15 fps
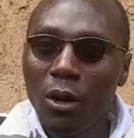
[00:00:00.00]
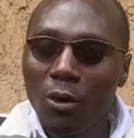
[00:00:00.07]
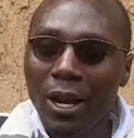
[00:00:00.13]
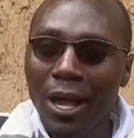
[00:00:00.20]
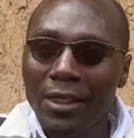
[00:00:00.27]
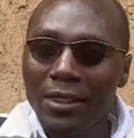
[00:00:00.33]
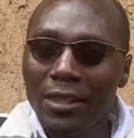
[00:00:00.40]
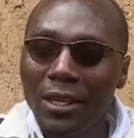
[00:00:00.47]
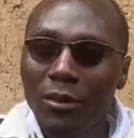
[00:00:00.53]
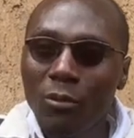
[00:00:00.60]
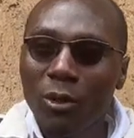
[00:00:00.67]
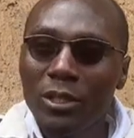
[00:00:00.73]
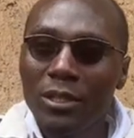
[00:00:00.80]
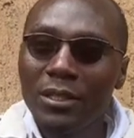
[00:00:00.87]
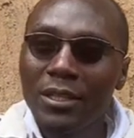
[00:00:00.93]
think
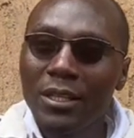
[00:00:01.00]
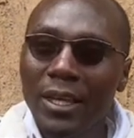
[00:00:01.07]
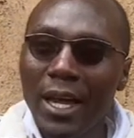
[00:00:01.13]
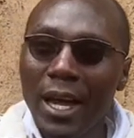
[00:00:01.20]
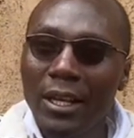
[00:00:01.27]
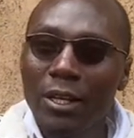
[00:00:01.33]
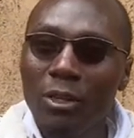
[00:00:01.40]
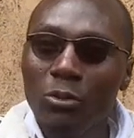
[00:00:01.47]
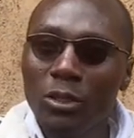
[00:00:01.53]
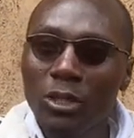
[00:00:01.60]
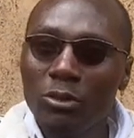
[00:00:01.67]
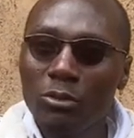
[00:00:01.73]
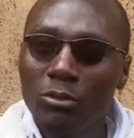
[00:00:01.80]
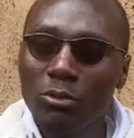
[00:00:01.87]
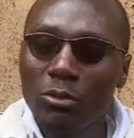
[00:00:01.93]
what KRA you
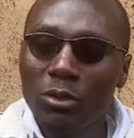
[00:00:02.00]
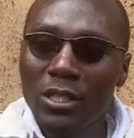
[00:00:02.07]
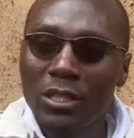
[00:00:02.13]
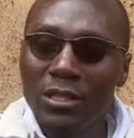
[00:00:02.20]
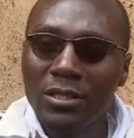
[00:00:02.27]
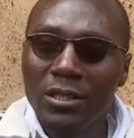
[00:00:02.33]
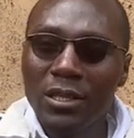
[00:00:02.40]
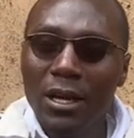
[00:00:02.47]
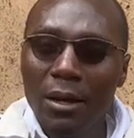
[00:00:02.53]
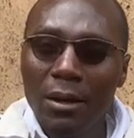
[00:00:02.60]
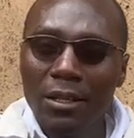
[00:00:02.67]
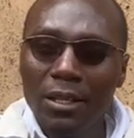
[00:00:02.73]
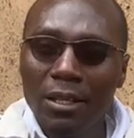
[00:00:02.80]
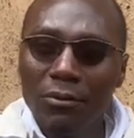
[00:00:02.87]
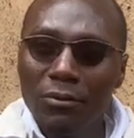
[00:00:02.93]
need to do is
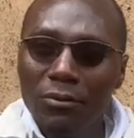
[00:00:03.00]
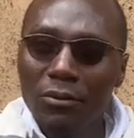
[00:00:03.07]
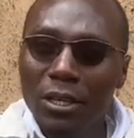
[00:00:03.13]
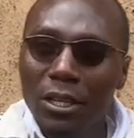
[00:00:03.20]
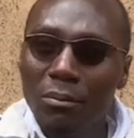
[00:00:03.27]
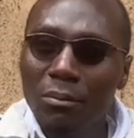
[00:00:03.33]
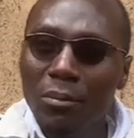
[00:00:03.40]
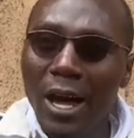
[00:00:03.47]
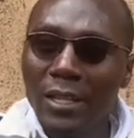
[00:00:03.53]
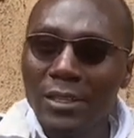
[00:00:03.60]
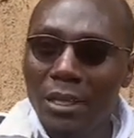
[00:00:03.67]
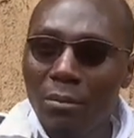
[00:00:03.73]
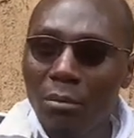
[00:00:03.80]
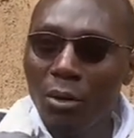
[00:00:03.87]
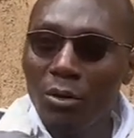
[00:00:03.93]
give him a
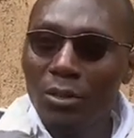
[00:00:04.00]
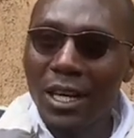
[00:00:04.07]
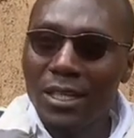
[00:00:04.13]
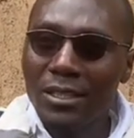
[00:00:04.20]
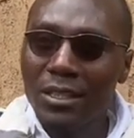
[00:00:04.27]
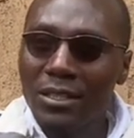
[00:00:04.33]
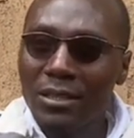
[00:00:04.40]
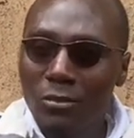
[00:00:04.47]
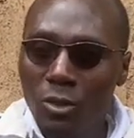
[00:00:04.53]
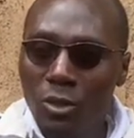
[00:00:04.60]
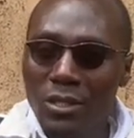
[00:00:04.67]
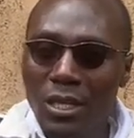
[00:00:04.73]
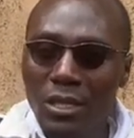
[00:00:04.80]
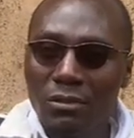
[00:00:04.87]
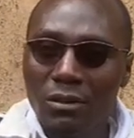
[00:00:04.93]
temporal tax exemption
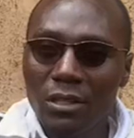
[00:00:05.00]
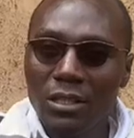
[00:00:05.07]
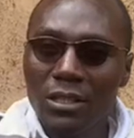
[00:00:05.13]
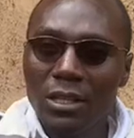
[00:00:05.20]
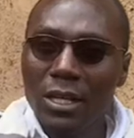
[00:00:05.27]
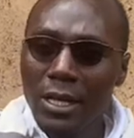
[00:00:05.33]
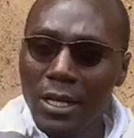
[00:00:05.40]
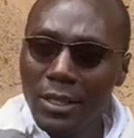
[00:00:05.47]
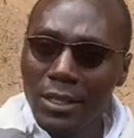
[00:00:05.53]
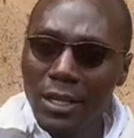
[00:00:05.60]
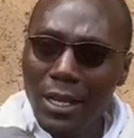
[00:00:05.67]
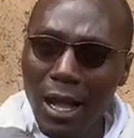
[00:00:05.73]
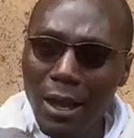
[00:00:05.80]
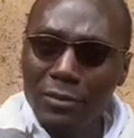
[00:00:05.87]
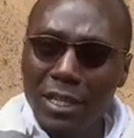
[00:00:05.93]
certificate.
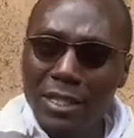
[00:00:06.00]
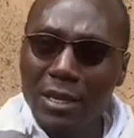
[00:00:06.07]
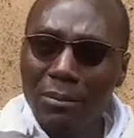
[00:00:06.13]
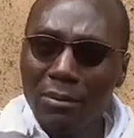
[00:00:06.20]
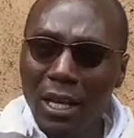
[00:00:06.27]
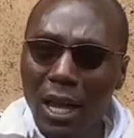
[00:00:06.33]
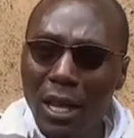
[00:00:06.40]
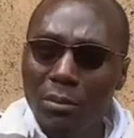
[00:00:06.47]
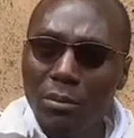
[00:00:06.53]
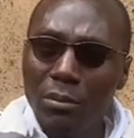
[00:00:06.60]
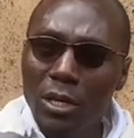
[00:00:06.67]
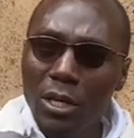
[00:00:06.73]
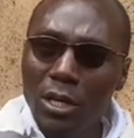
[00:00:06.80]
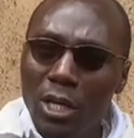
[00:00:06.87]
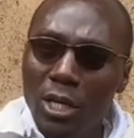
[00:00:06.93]
Then after some time,
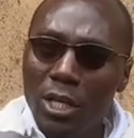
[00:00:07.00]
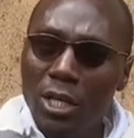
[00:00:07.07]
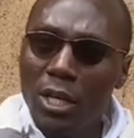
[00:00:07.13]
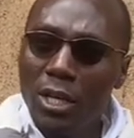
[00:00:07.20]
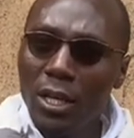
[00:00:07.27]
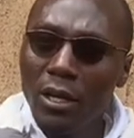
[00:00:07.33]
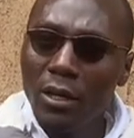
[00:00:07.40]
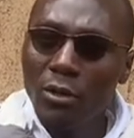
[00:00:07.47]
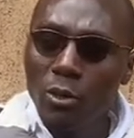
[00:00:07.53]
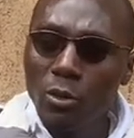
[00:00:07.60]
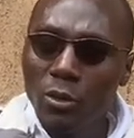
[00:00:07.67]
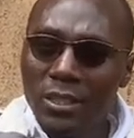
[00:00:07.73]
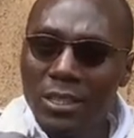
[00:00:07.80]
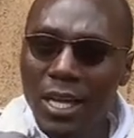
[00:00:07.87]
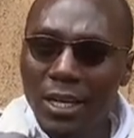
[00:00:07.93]

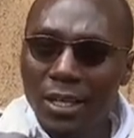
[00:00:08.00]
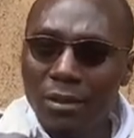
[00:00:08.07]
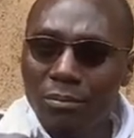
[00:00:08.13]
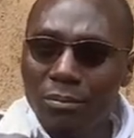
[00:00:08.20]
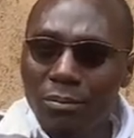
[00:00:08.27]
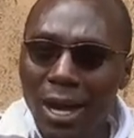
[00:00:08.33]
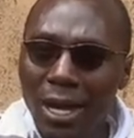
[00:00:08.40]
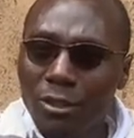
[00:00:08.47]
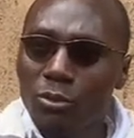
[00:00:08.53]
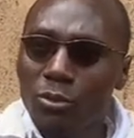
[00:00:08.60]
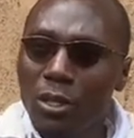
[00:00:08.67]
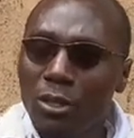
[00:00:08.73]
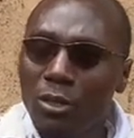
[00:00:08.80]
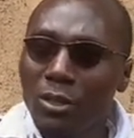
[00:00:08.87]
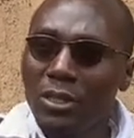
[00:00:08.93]
you'll send him back to
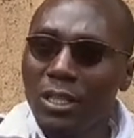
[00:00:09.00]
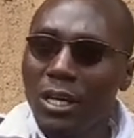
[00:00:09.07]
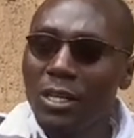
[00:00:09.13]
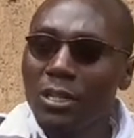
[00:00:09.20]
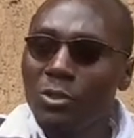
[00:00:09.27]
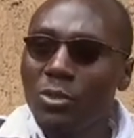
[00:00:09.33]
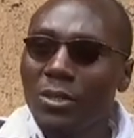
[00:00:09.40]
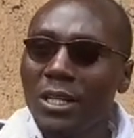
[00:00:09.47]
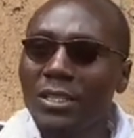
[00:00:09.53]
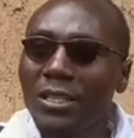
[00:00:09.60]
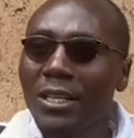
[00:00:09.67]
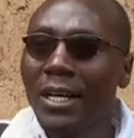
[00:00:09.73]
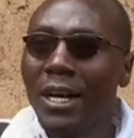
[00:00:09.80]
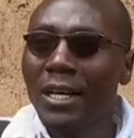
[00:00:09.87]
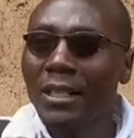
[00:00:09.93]
the doctor so that
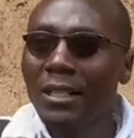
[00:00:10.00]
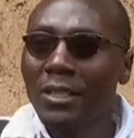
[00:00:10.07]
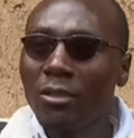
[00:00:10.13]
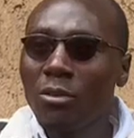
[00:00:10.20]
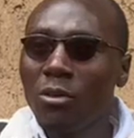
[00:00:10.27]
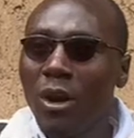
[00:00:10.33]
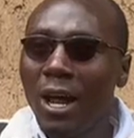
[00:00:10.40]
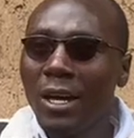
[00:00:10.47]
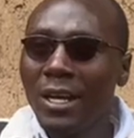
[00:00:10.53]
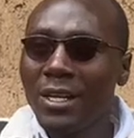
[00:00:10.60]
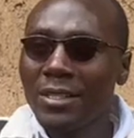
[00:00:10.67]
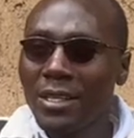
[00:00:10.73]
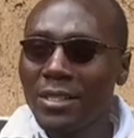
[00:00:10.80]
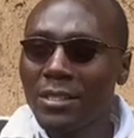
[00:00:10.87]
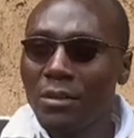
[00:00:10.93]
he can go and
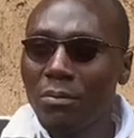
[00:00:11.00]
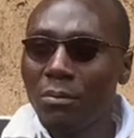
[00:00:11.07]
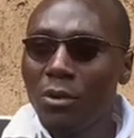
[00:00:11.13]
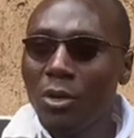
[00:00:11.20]
assess him